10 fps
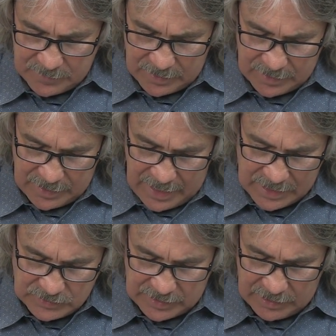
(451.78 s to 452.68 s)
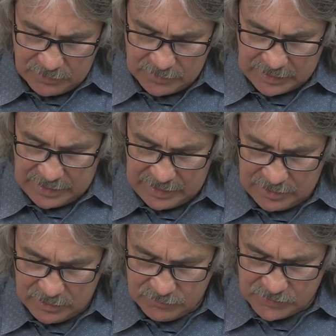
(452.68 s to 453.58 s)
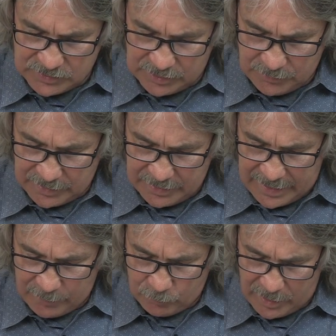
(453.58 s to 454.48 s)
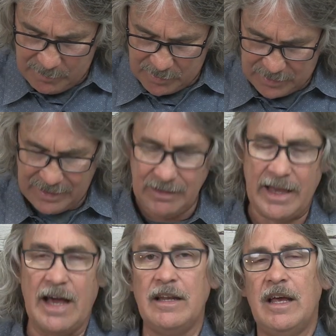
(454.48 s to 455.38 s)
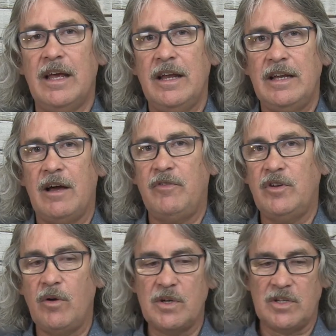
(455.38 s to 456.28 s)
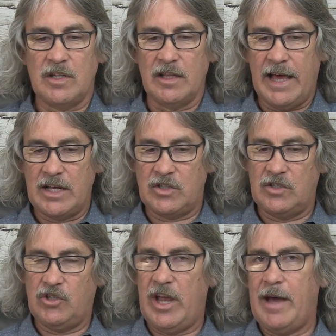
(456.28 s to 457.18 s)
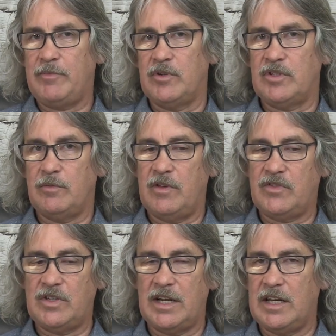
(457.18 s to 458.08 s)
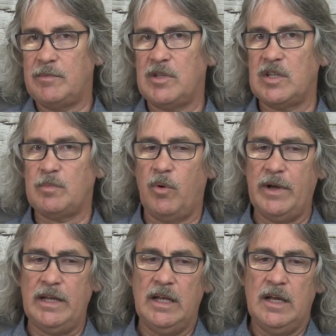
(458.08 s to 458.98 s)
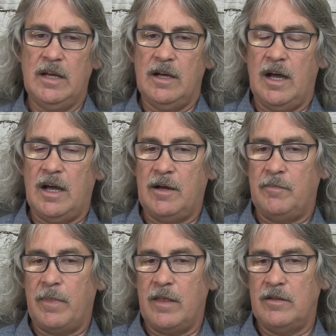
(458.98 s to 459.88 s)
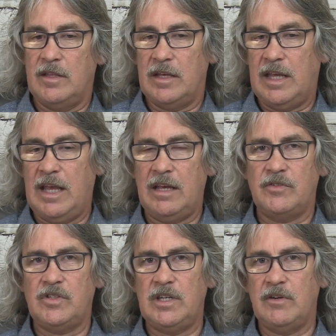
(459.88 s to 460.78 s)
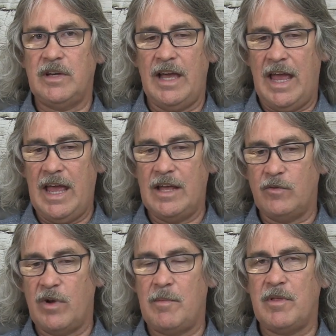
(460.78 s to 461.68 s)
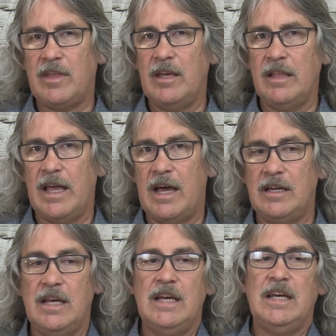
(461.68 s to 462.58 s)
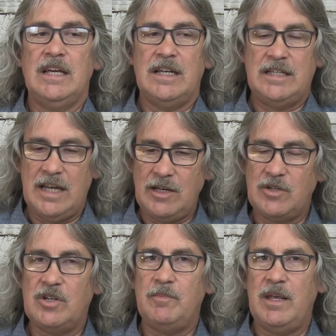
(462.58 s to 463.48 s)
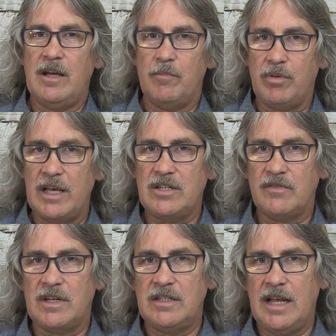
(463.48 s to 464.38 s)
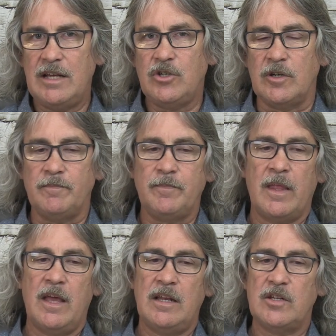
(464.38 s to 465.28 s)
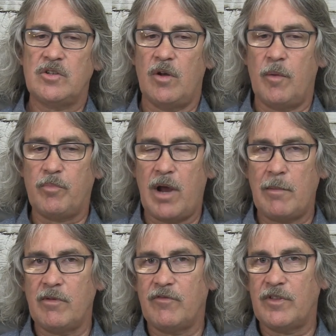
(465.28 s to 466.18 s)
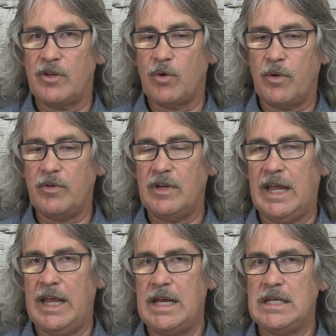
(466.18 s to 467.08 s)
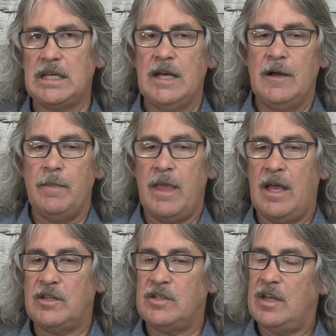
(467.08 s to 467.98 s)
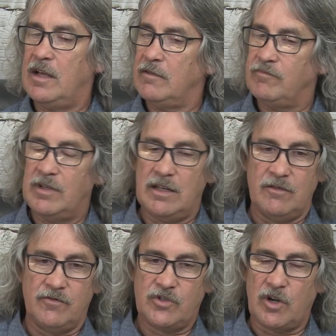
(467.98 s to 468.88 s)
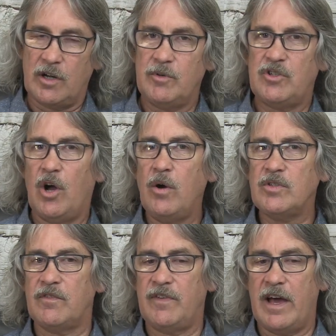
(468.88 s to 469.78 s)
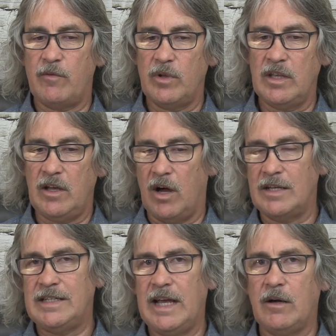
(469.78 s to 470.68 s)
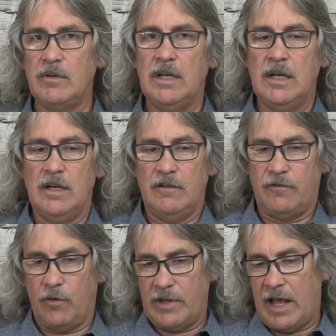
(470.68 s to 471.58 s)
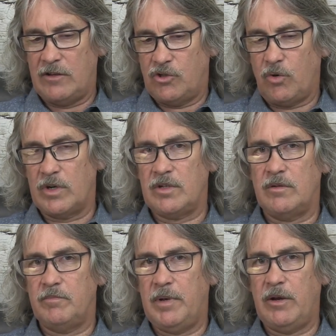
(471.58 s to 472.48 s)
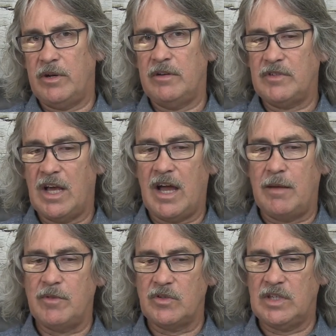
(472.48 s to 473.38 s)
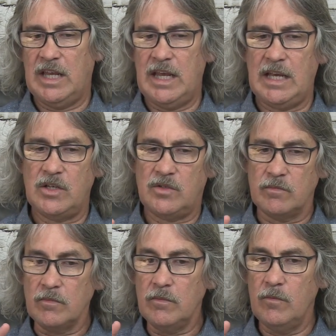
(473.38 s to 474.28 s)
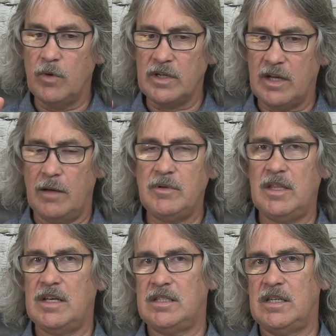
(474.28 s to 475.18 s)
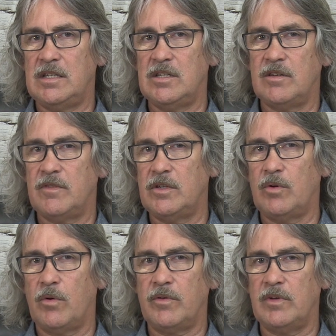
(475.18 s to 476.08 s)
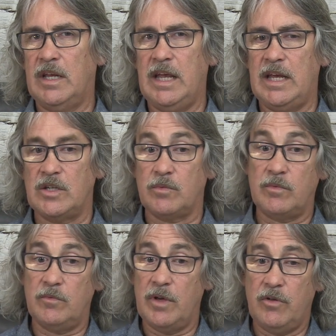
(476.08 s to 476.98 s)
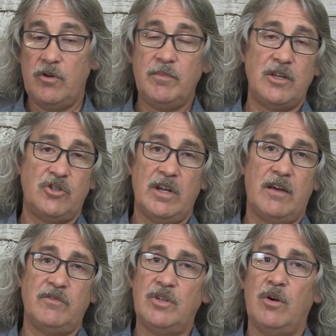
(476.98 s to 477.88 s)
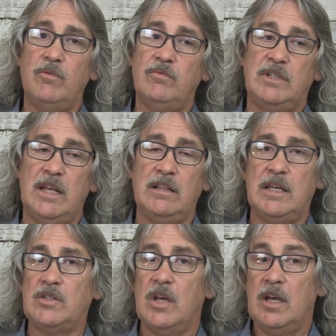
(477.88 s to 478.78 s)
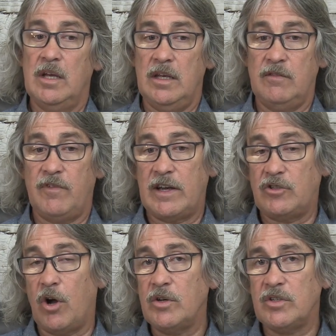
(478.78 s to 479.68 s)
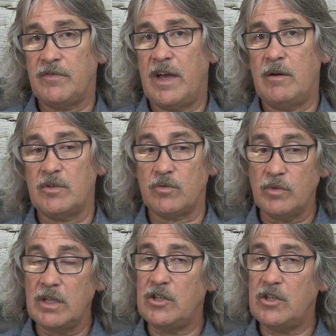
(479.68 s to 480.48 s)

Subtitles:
Hazael, the king of Syria, at Ramoth Gilead. Now, if you notice in the last chapters that we've studied up to this point, the king of Syria and Ramoth Gilead continues to be a place of contention, and it's a problem for the northern kings, and starting with Jehoshaphat really on down, for that short period of time, those kings would come to the assistance of the northern kings, with whom they should have no dealings. In fact, Jehoshaphat was really